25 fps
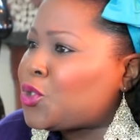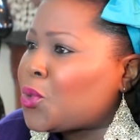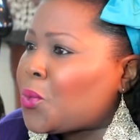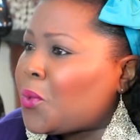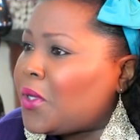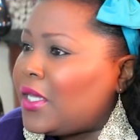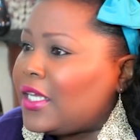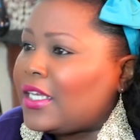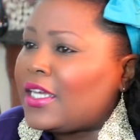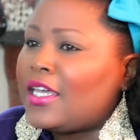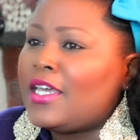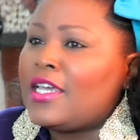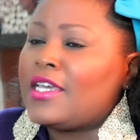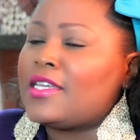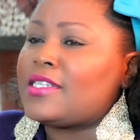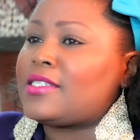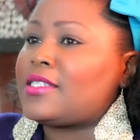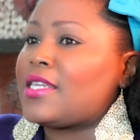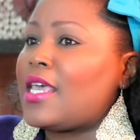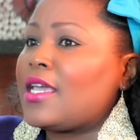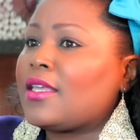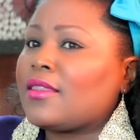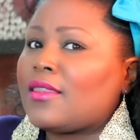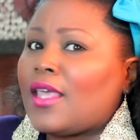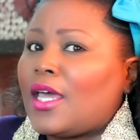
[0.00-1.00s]
doing,
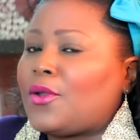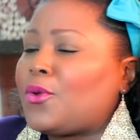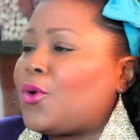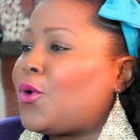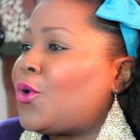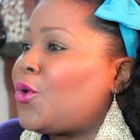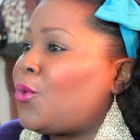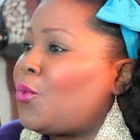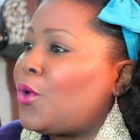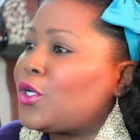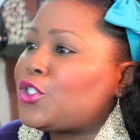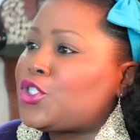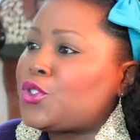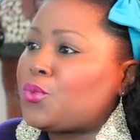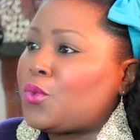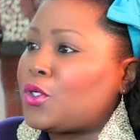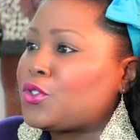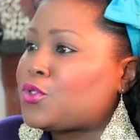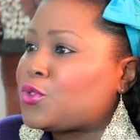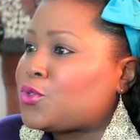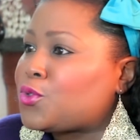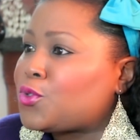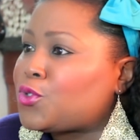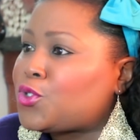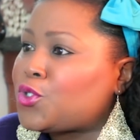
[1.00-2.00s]
saying that, oh, what do you
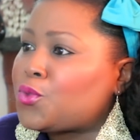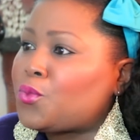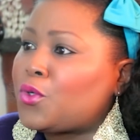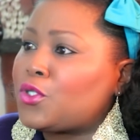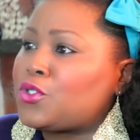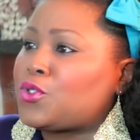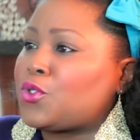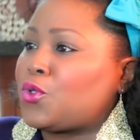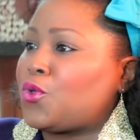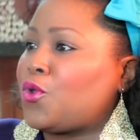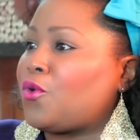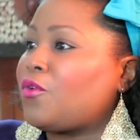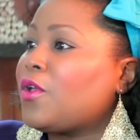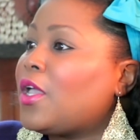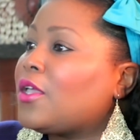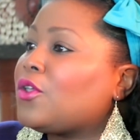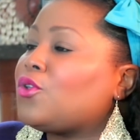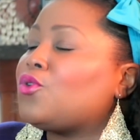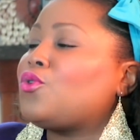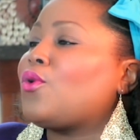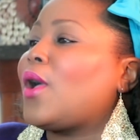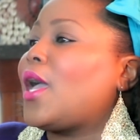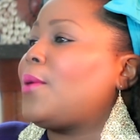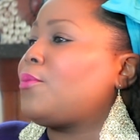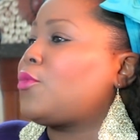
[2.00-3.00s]
want to do? Do you want to go,
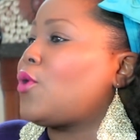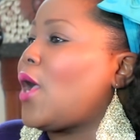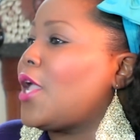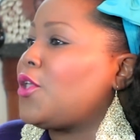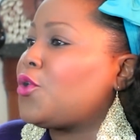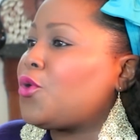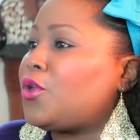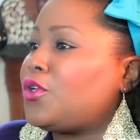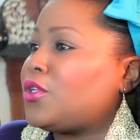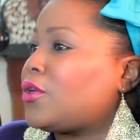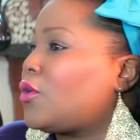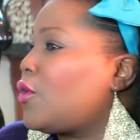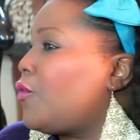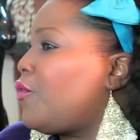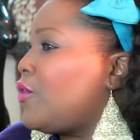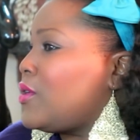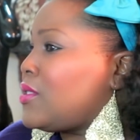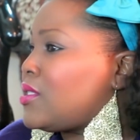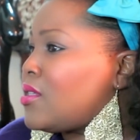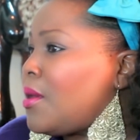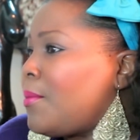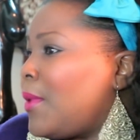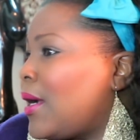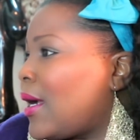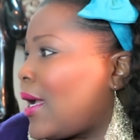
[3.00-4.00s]
you know, are you going to go for
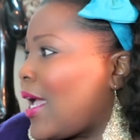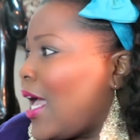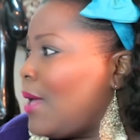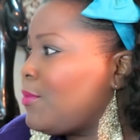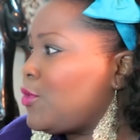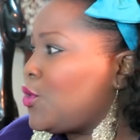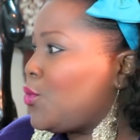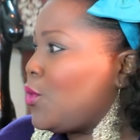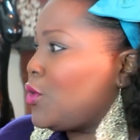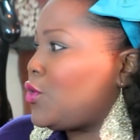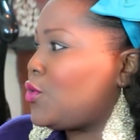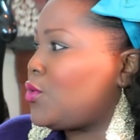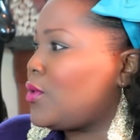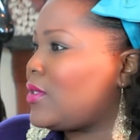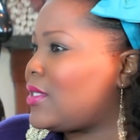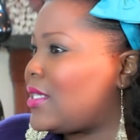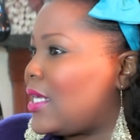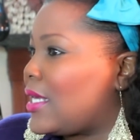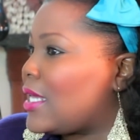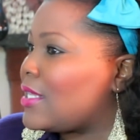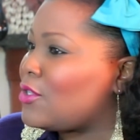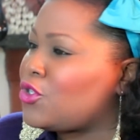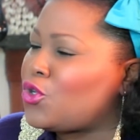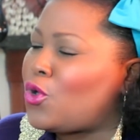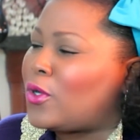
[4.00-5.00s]
summer camp? Do you want to do
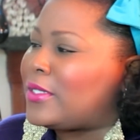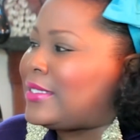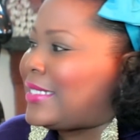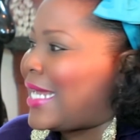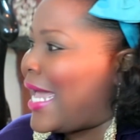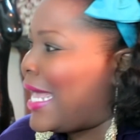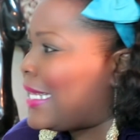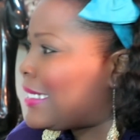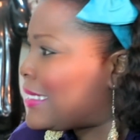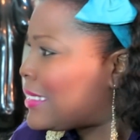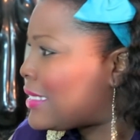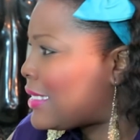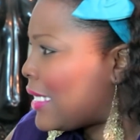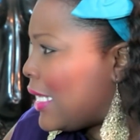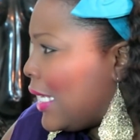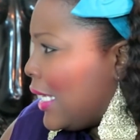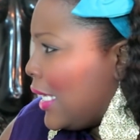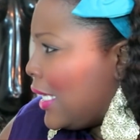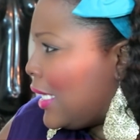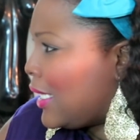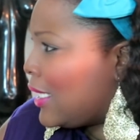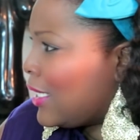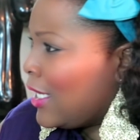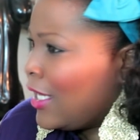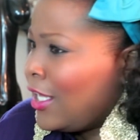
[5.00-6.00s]
this? You're
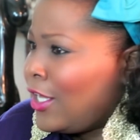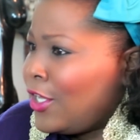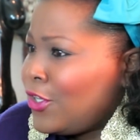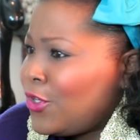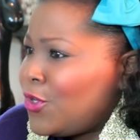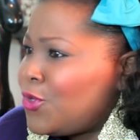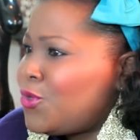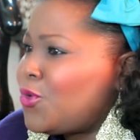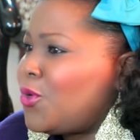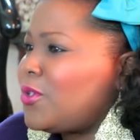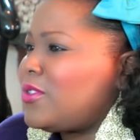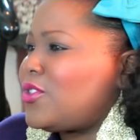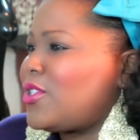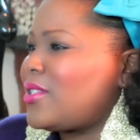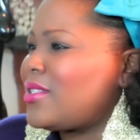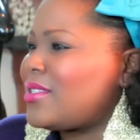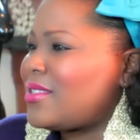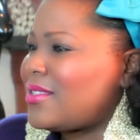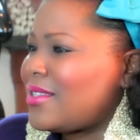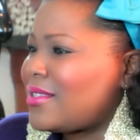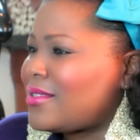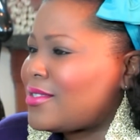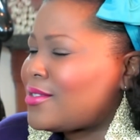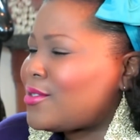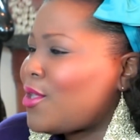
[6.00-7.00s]
dancing, you know,
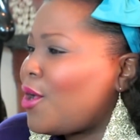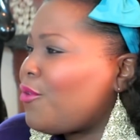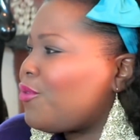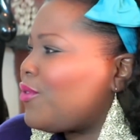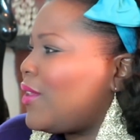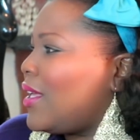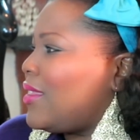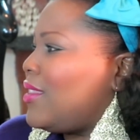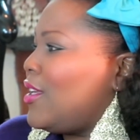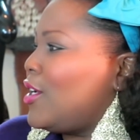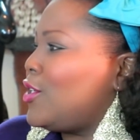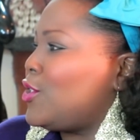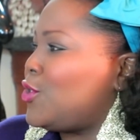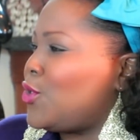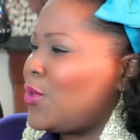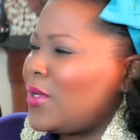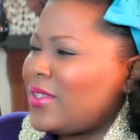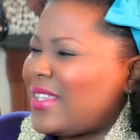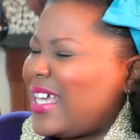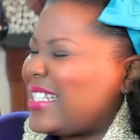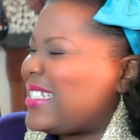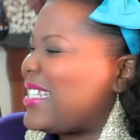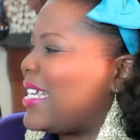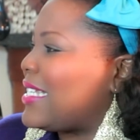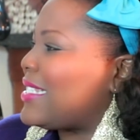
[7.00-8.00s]
just stuff that they're
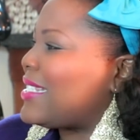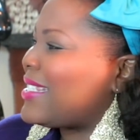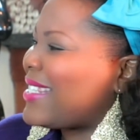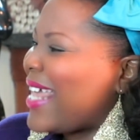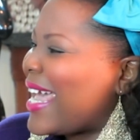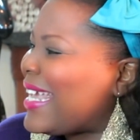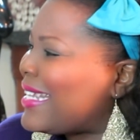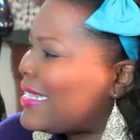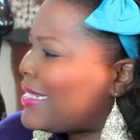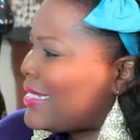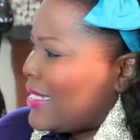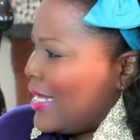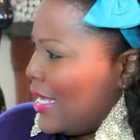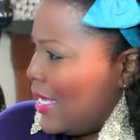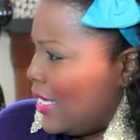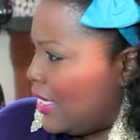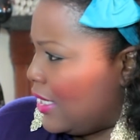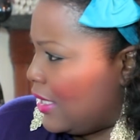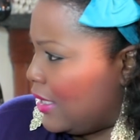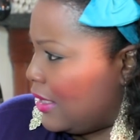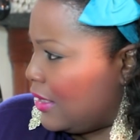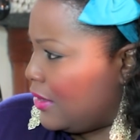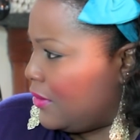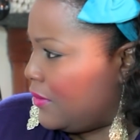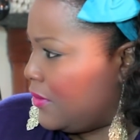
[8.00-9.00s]
doing that's exciting.
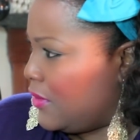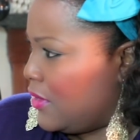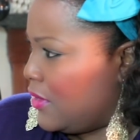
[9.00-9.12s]
You